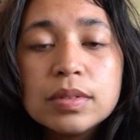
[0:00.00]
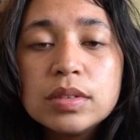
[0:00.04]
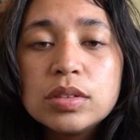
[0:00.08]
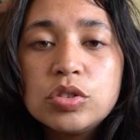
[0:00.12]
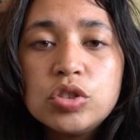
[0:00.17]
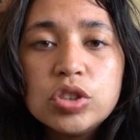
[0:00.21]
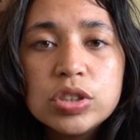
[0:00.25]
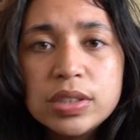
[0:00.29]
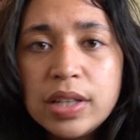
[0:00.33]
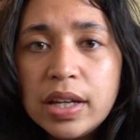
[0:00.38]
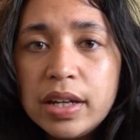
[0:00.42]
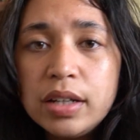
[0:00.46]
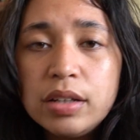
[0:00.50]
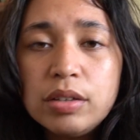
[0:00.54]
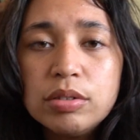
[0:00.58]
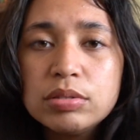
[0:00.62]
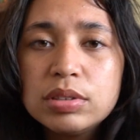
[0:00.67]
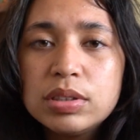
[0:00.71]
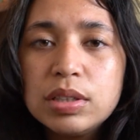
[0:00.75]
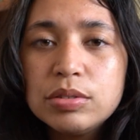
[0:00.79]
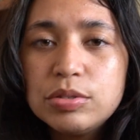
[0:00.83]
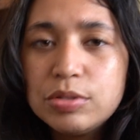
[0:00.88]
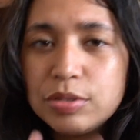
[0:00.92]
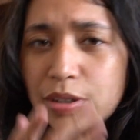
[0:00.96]
Just kidding, don't
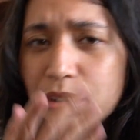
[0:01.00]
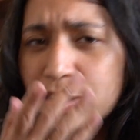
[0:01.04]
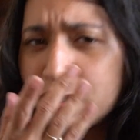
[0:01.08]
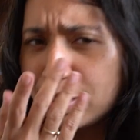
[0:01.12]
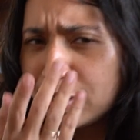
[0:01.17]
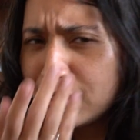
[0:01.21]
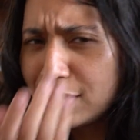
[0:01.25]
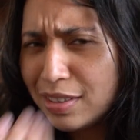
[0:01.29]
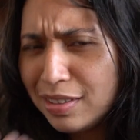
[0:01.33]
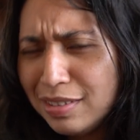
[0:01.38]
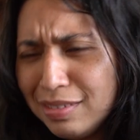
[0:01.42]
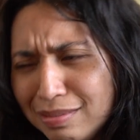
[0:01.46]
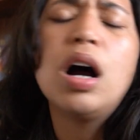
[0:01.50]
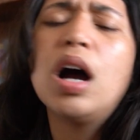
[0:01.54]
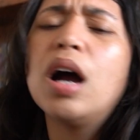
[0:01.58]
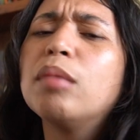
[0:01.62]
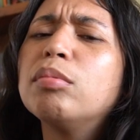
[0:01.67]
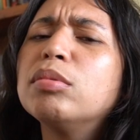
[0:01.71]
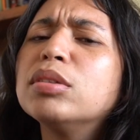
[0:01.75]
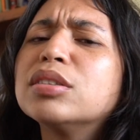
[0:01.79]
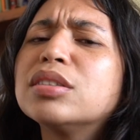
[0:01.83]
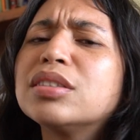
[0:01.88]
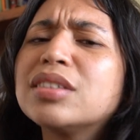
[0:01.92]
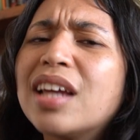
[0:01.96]
sell drugs. I've
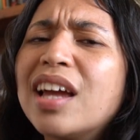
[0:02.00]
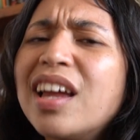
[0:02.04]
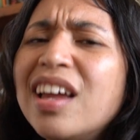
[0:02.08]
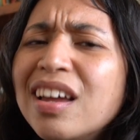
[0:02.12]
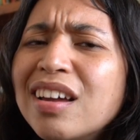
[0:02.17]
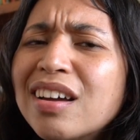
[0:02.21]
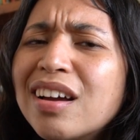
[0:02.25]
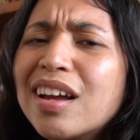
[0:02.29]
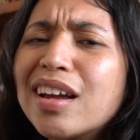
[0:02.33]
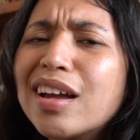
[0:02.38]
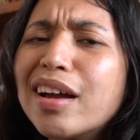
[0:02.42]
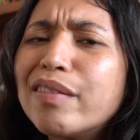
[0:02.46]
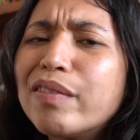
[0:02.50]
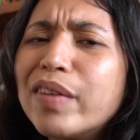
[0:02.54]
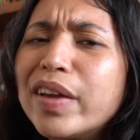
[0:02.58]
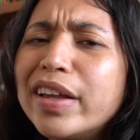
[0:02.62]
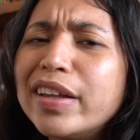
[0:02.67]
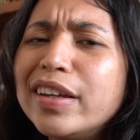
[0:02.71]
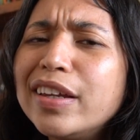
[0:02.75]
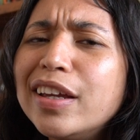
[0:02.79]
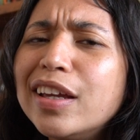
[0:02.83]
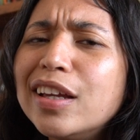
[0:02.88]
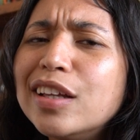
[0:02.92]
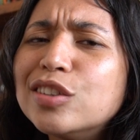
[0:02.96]
been saying I have
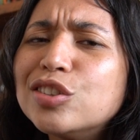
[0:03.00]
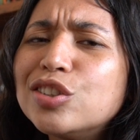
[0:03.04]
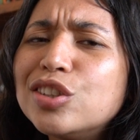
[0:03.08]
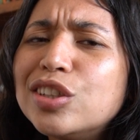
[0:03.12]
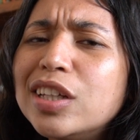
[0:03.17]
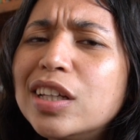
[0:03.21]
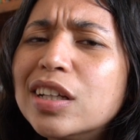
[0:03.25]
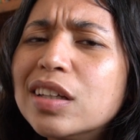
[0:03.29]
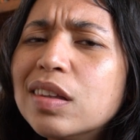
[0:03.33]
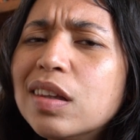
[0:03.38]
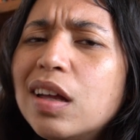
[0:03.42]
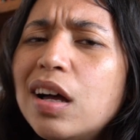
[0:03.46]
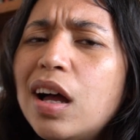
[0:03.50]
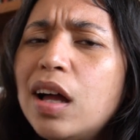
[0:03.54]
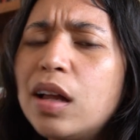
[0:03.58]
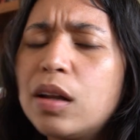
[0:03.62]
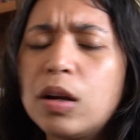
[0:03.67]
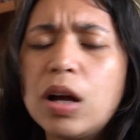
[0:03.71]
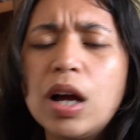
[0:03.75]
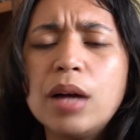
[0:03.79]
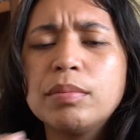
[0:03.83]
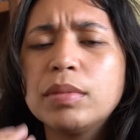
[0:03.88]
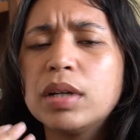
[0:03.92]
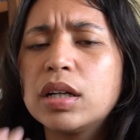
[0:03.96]
ADHD a lot.
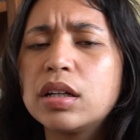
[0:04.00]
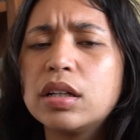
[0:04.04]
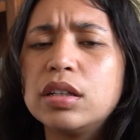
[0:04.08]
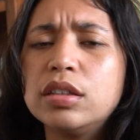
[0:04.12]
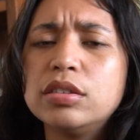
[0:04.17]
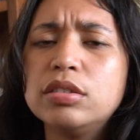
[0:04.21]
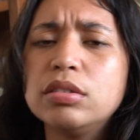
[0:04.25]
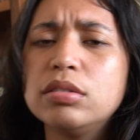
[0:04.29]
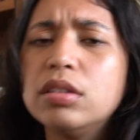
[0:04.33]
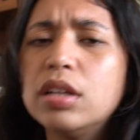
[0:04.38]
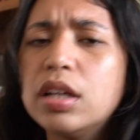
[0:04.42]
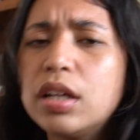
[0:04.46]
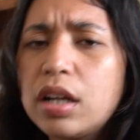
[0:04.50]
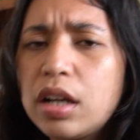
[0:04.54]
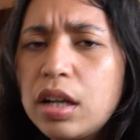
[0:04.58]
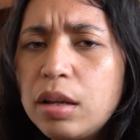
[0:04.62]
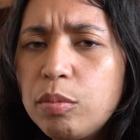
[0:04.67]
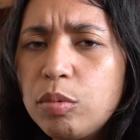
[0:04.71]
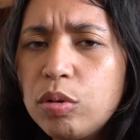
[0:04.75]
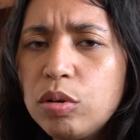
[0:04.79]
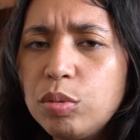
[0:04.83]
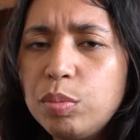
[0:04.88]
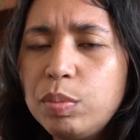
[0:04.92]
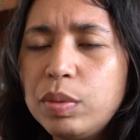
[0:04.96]
I'm not gonna do that
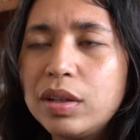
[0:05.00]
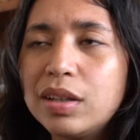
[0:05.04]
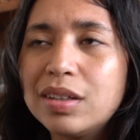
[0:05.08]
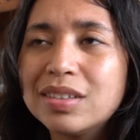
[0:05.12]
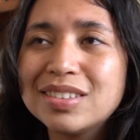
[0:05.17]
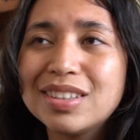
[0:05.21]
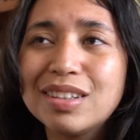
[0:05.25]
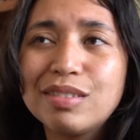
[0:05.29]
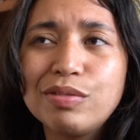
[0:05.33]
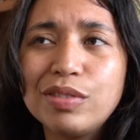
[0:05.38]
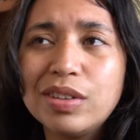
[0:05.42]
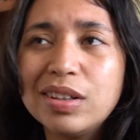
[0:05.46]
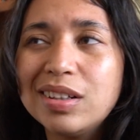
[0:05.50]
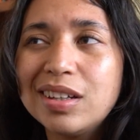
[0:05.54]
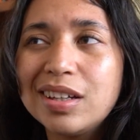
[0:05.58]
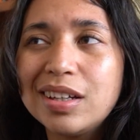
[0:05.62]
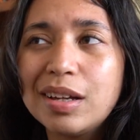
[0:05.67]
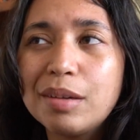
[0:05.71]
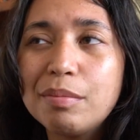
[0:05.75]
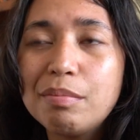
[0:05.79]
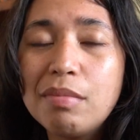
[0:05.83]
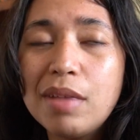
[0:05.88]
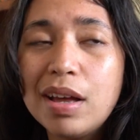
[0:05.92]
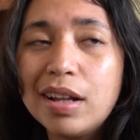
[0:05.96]
anymore because I feel like
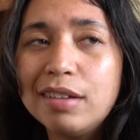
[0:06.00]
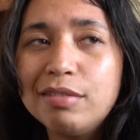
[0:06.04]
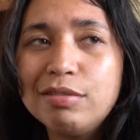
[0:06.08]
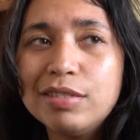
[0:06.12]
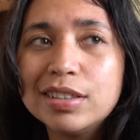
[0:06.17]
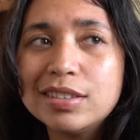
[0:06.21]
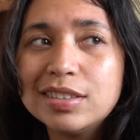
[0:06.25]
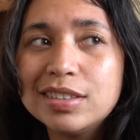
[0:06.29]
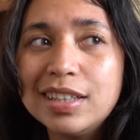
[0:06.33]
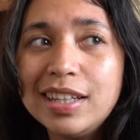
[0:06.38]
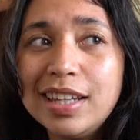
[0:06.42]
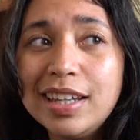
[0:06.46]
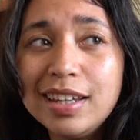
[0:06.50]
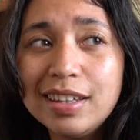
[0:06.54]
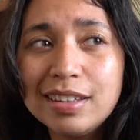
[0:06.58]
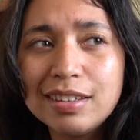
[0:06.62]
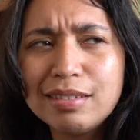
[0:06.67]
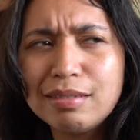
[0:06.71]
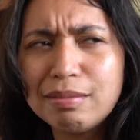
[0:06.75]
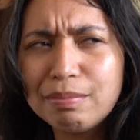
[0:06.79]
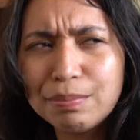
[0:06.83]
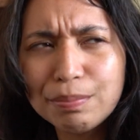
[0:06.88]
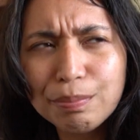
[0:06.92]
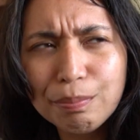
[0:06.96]
I'm manifesting it.
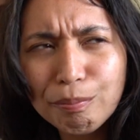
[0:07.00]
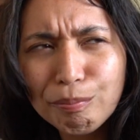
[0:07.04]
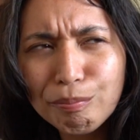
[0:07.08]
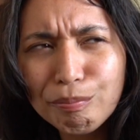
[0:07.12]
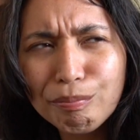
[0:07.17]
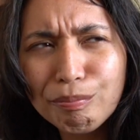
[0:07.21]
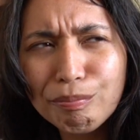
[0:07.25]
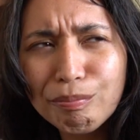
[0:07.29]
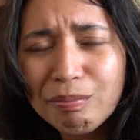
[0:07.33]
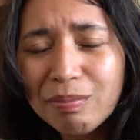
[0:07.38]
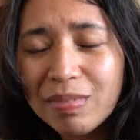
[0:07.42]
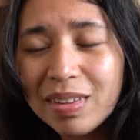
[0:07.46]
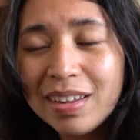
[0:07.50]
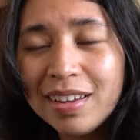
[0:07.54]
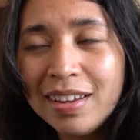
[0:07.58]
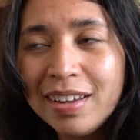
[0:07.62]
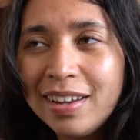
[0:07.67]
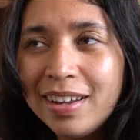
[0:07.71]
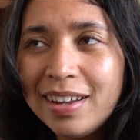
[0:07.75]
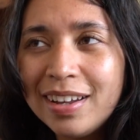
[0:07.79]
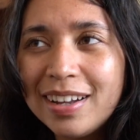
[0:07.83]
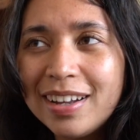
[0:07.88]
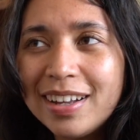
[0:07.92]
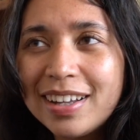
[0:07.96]

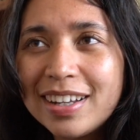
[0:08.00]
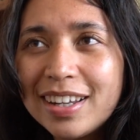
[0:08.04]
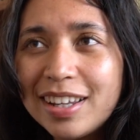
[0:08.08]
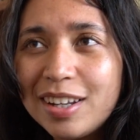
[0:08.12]
And